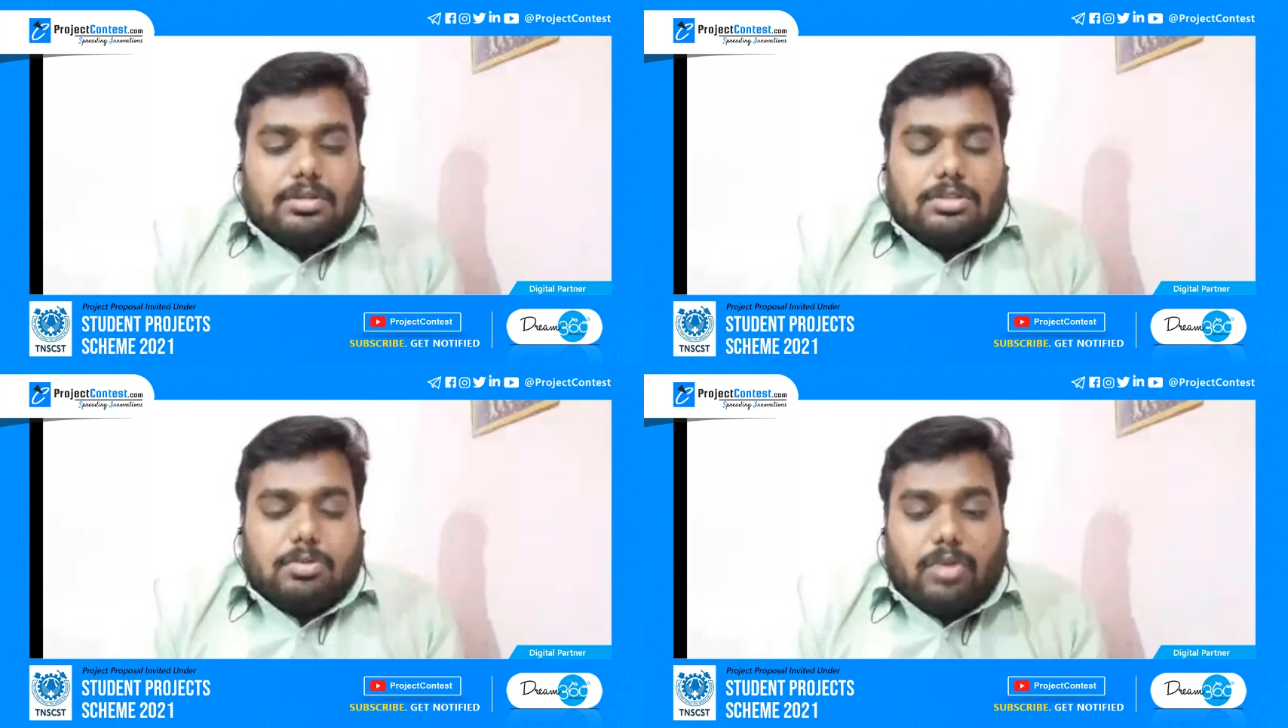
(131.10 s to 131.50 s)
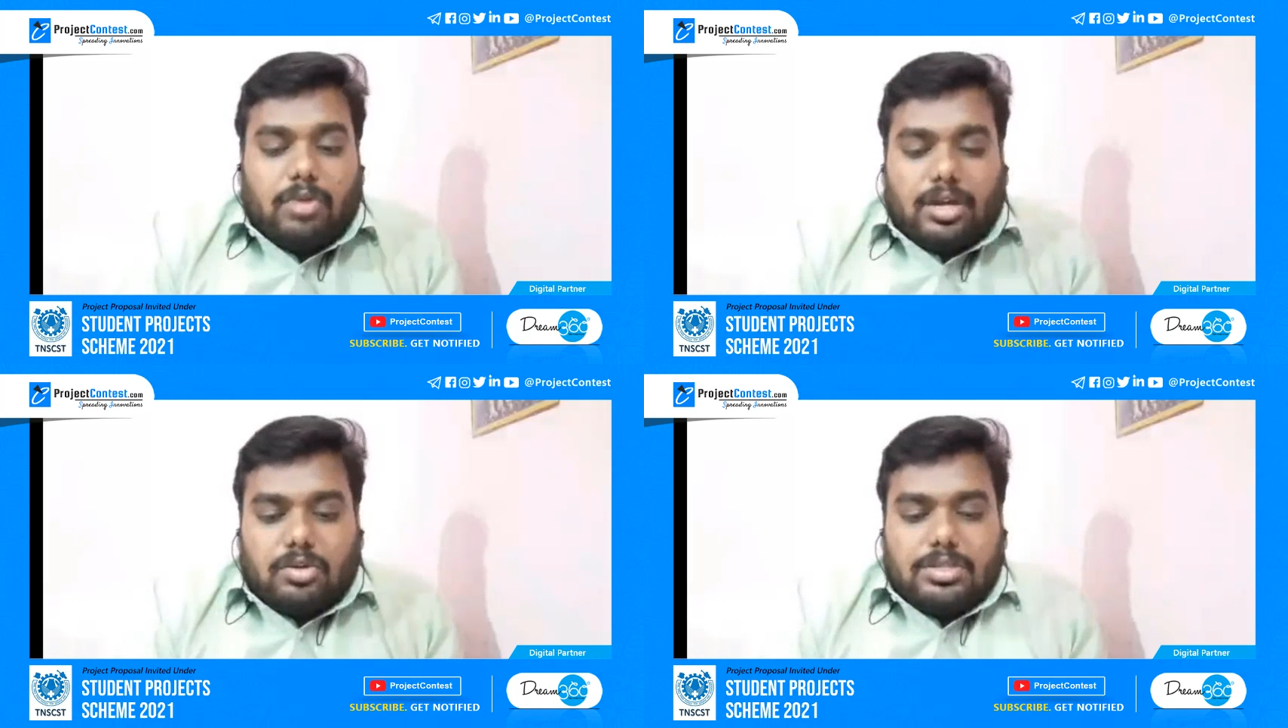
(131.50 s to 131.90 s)
moving
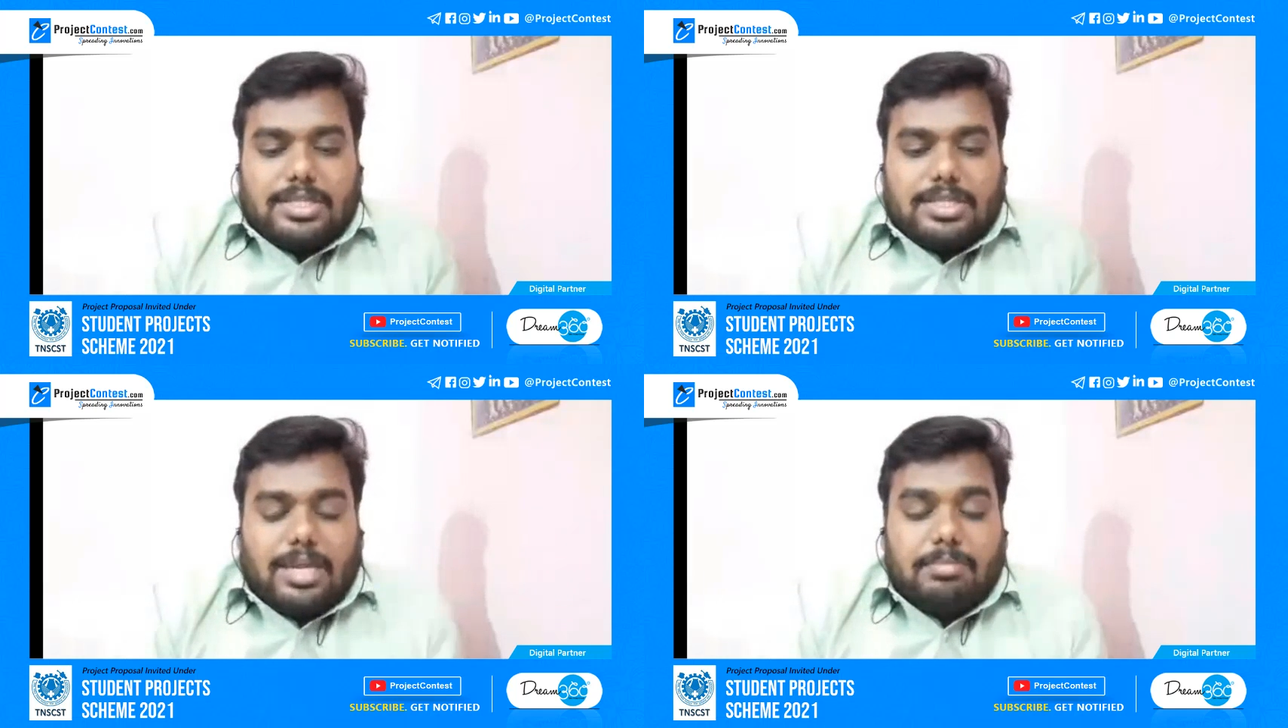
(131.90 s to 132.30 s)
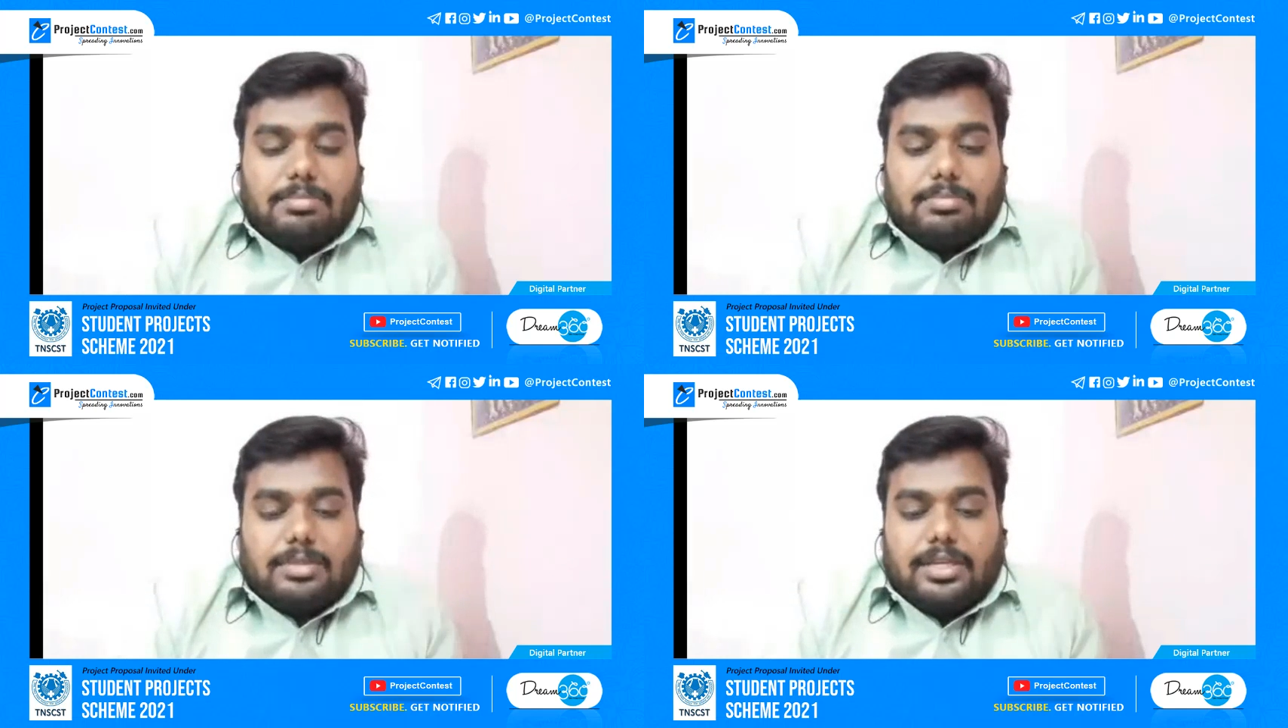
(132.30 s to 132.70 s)
on to the scheme,
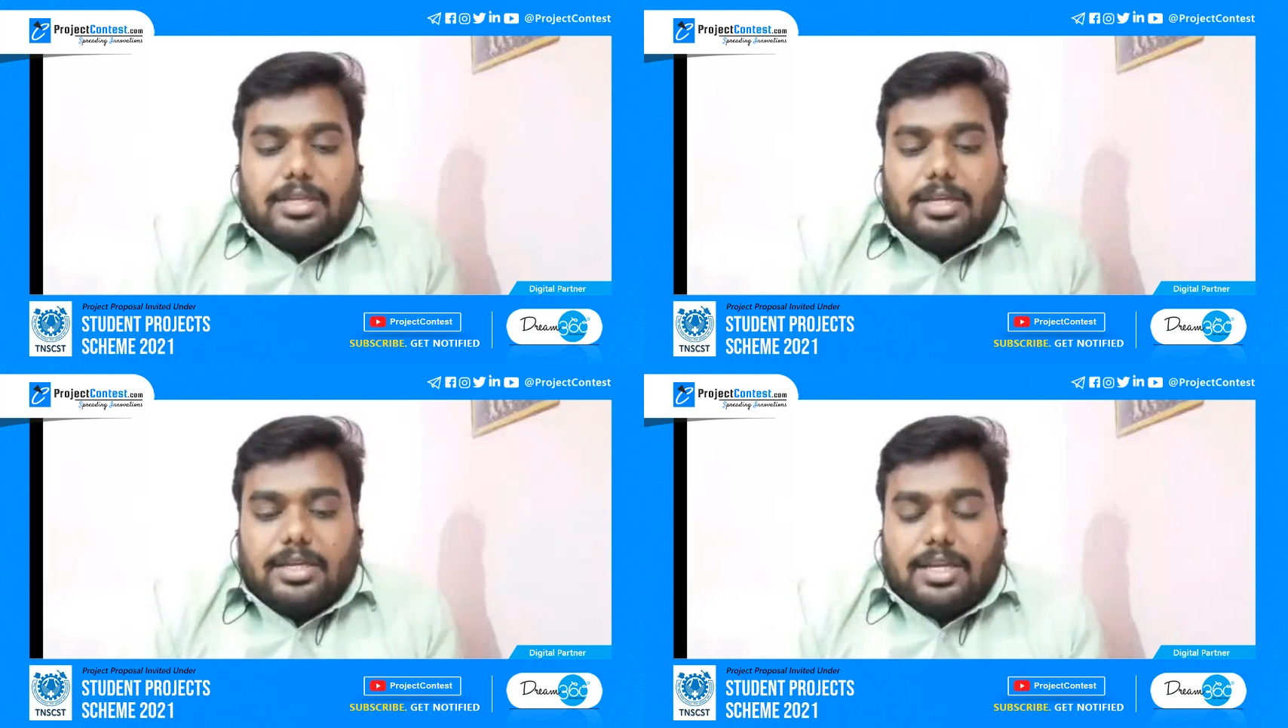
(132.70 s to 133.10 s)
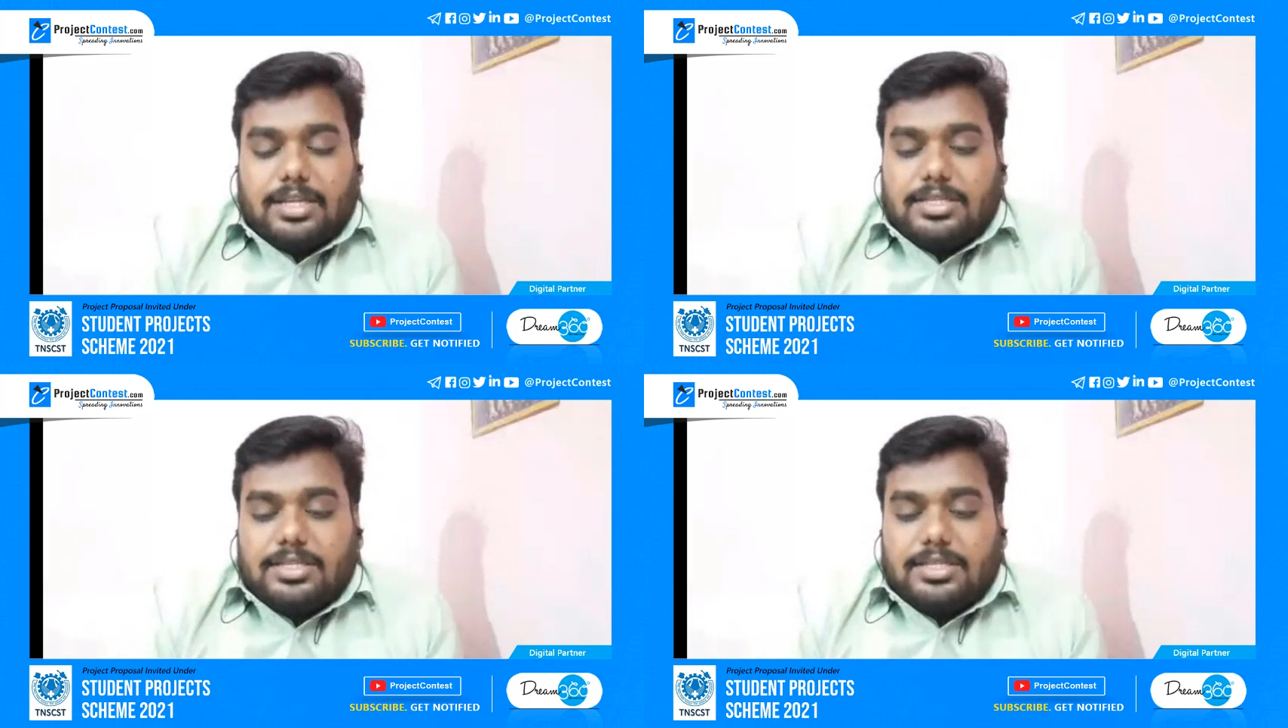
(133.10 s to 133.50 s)
the
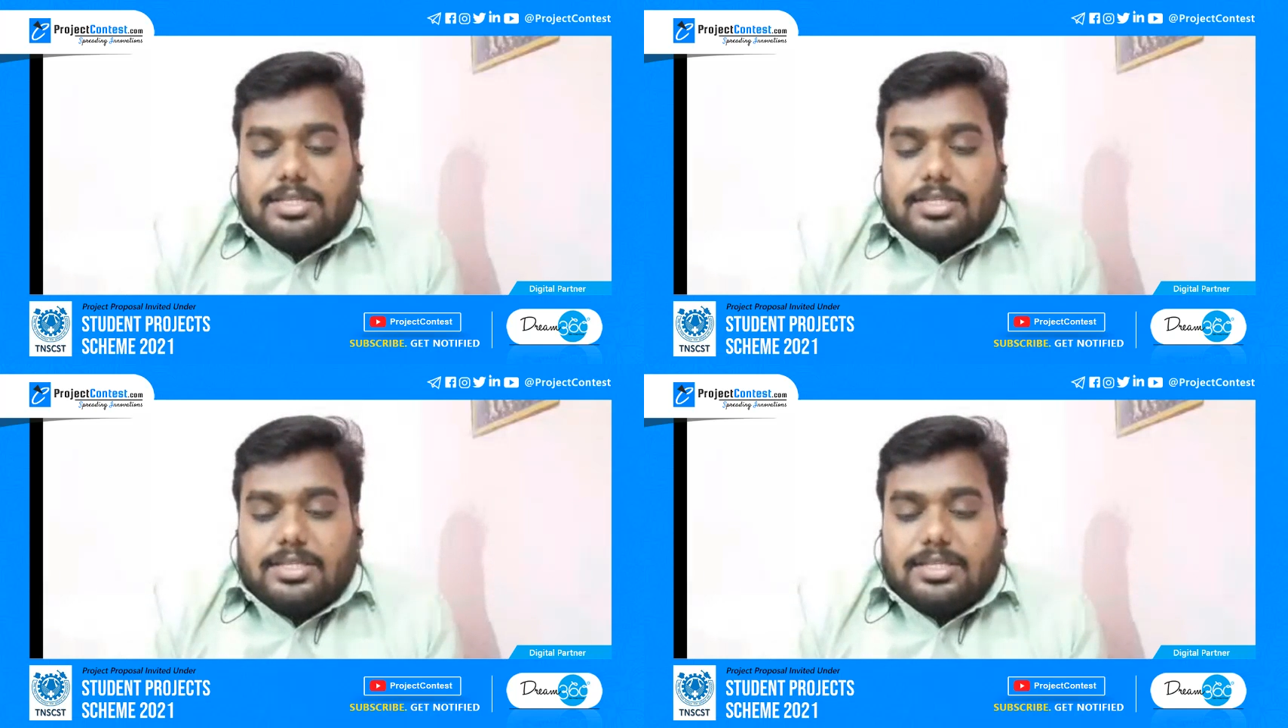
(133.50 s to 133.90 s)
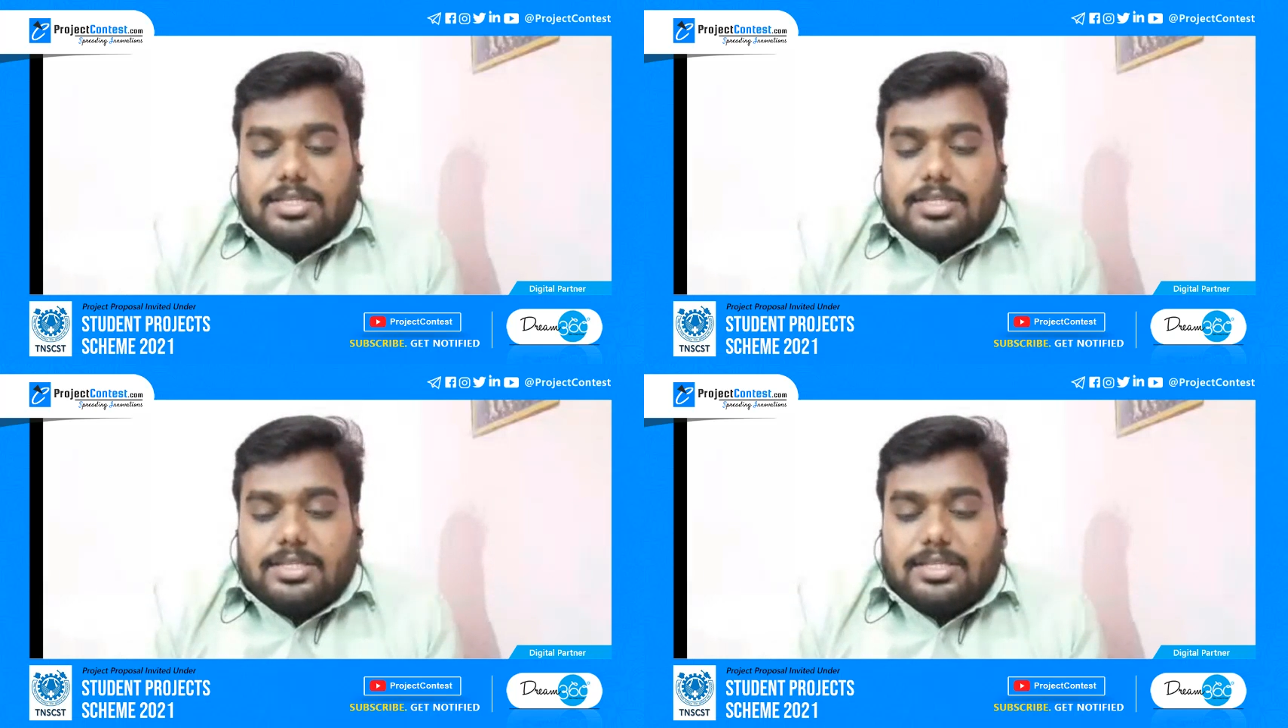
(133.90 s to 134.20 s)
TNSCST every